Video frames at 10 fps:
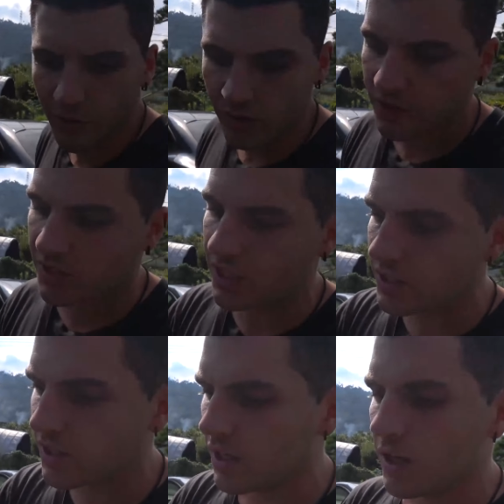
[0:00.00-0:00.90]
under the
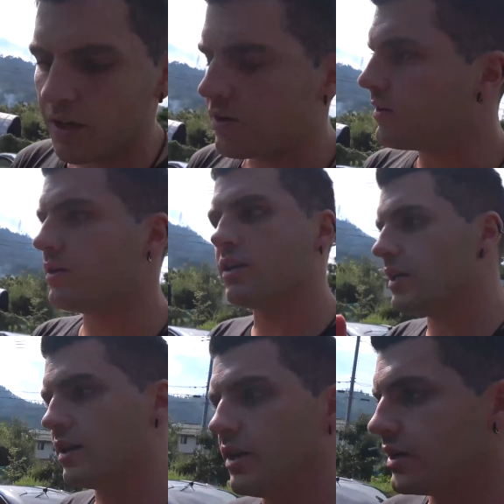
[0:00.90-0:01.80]
seat,
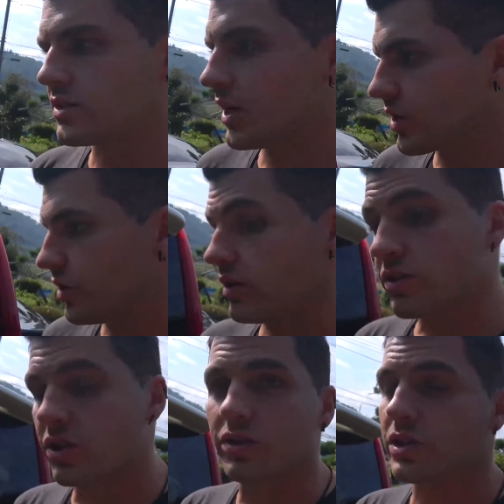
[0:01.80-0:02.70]
it's not good,
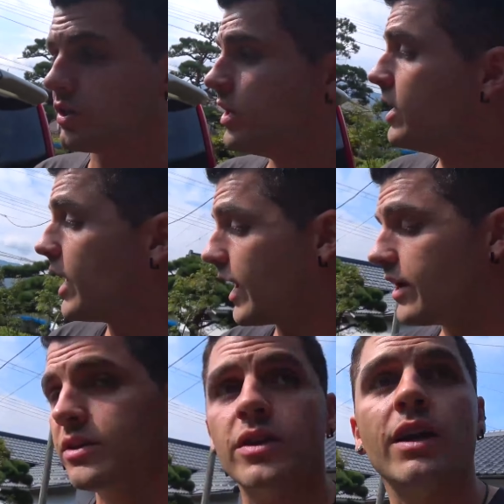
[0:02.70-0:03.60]
seriously.
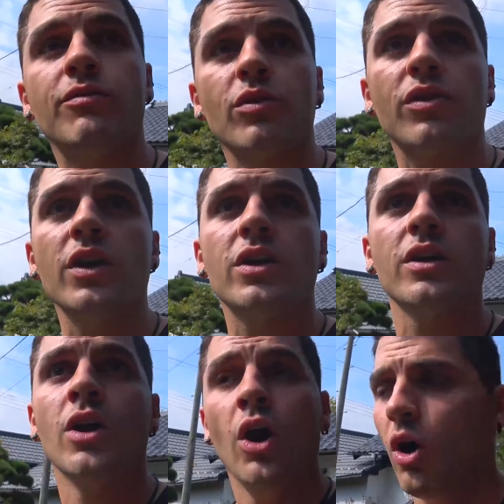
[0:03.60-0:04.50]
And if you're
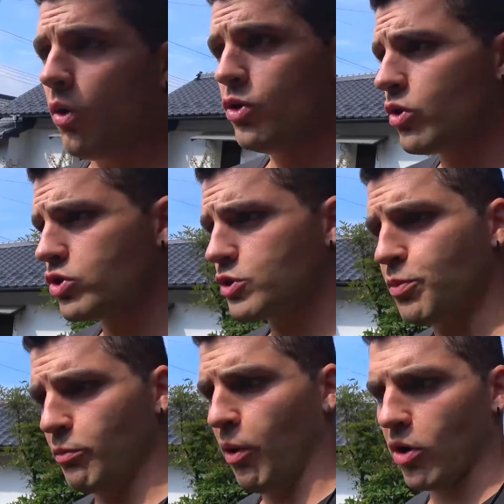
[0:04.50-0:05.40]
thinking, oh, you can just
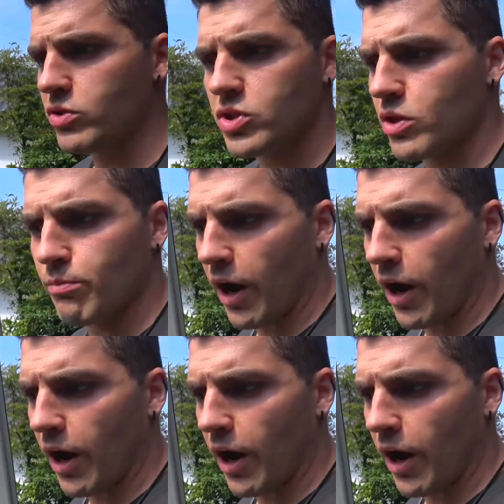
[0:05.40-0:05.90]
put parts in the